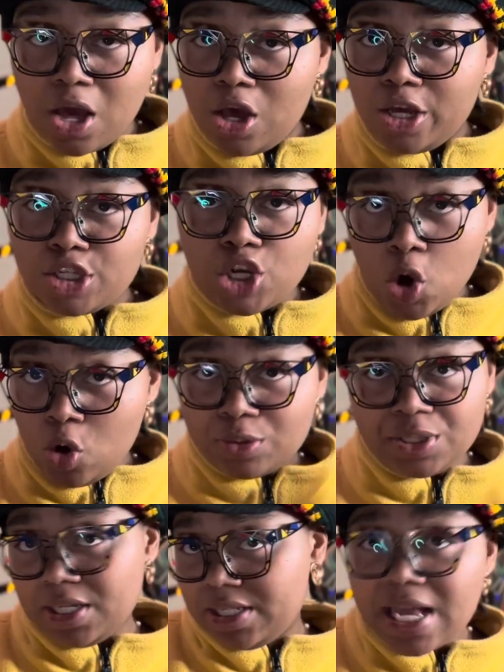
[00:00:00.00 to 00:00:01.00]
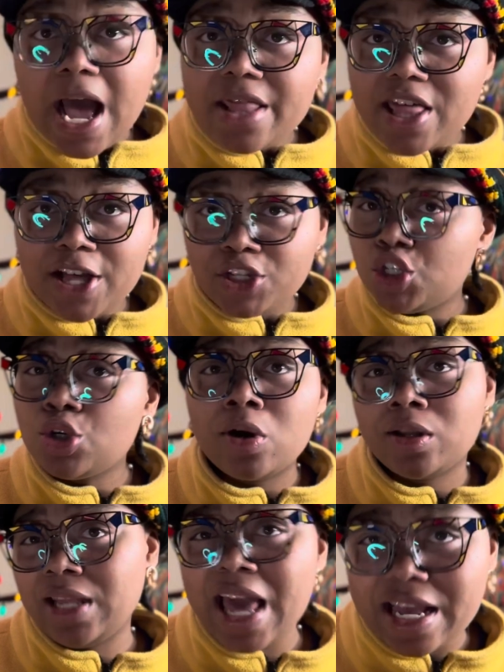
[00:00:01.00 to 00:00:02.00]
So who's to say that you are
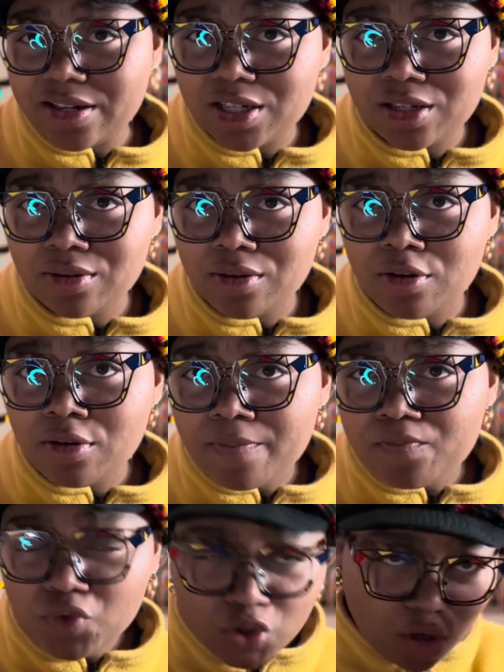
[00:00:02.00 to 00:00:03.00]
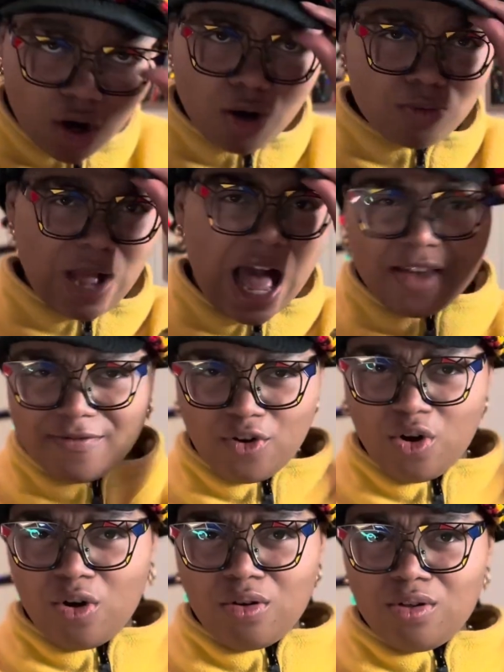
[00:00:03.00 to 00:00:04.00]
late? Your
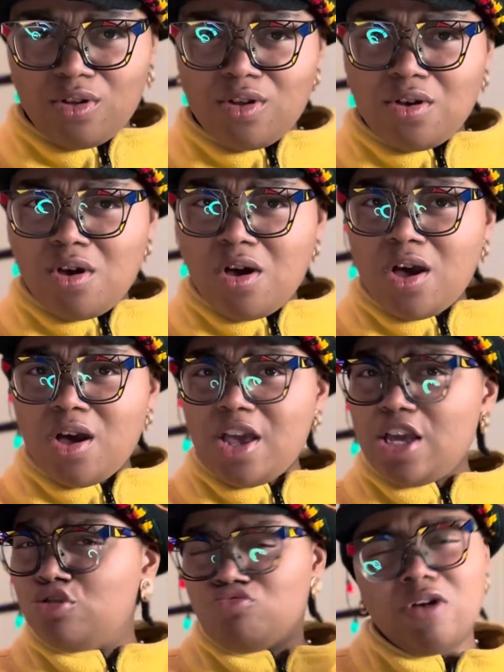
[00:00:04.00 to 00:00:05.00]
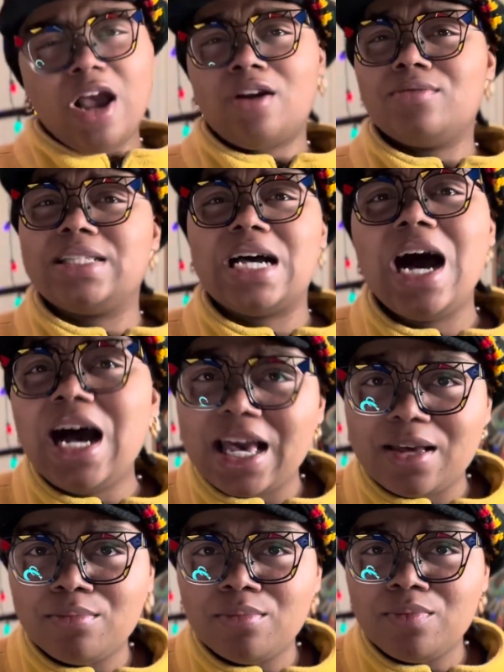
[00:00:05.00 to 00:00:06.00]
arrival is right on time.
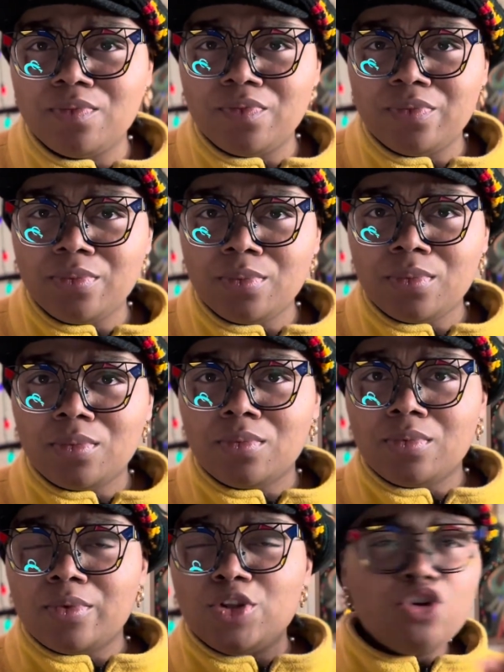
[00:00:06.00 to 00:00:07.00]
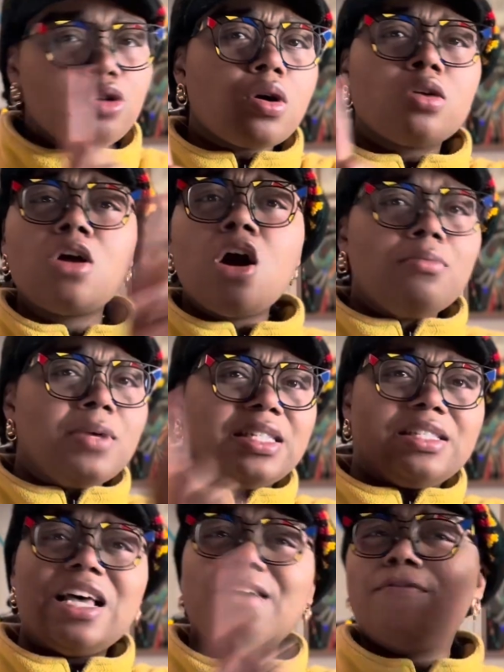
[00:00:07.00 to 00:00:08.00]
Your alarm is
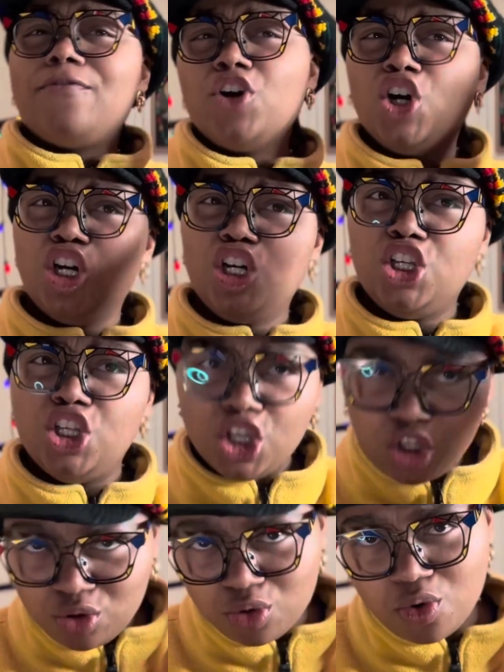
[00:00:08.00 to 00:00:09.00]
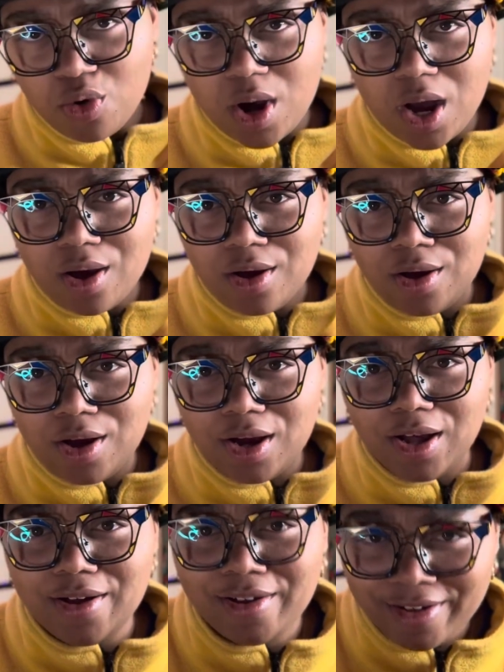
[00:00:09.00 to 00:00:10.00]
set for you.
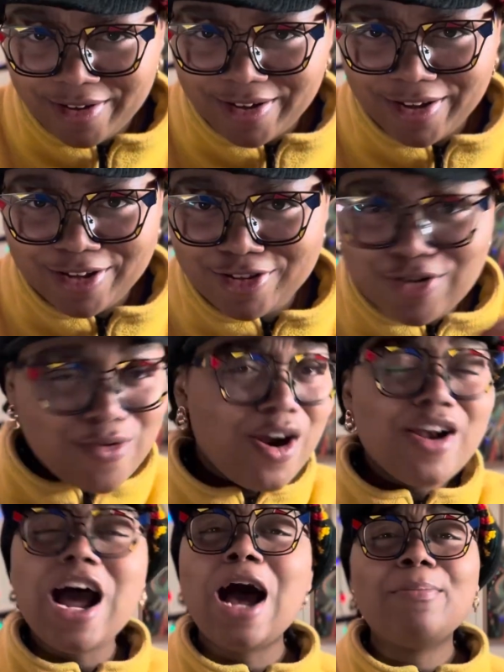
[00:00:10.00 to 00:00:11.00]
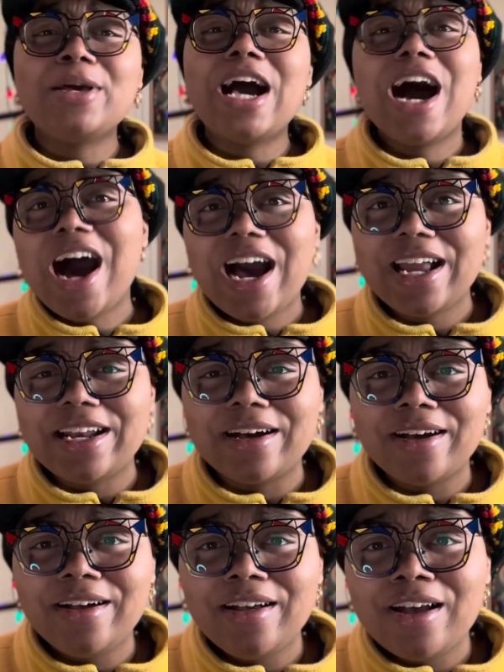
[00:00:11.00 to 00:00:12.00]
You are not behind.
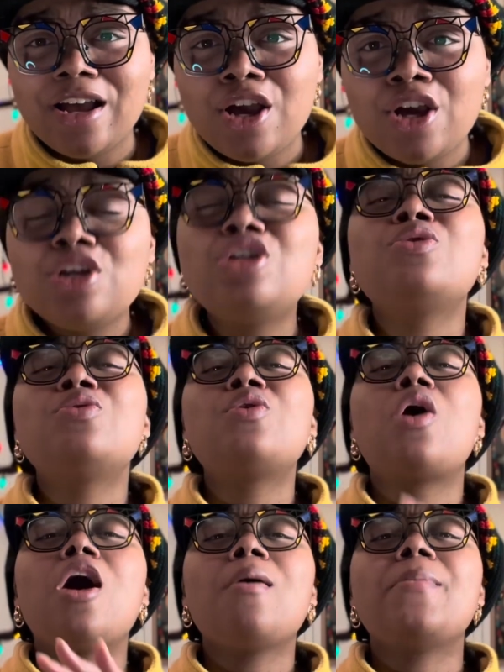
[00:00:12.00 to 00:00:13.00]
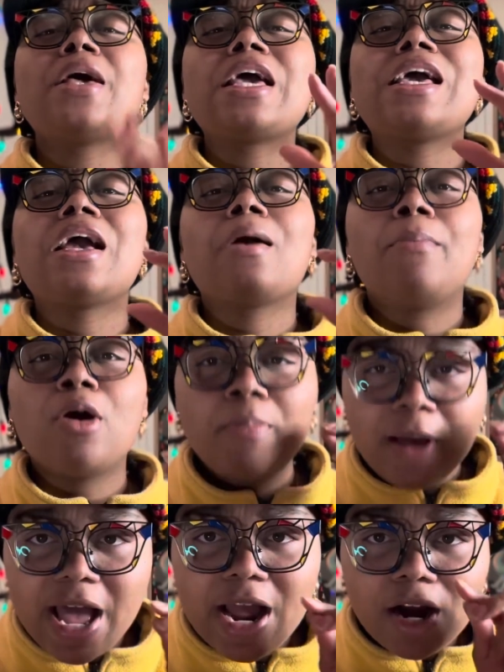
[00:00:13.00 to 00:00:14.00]
You are being
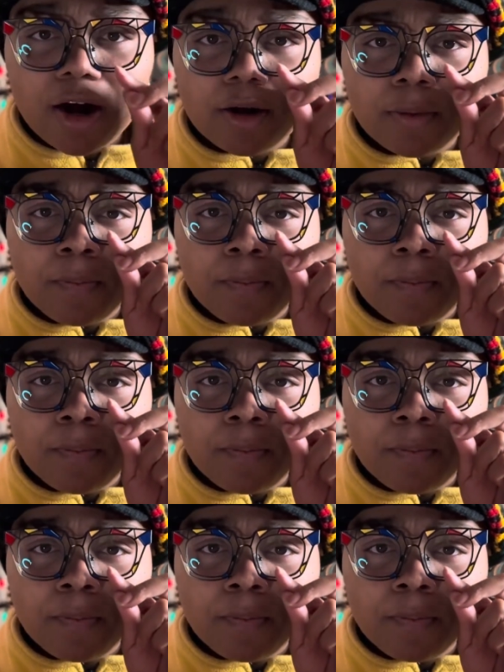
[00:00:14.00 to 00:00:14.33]
prepared.